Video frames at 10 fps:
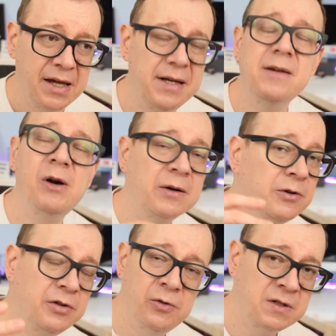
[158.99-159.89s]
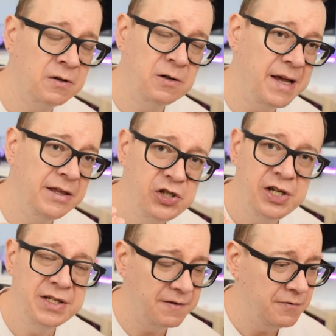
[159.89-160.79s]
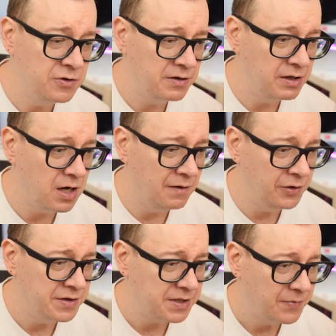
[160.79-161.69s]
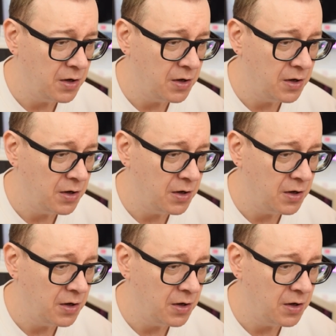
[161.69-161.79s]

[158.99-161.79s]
And then we are going to also create sheets and full screen covers.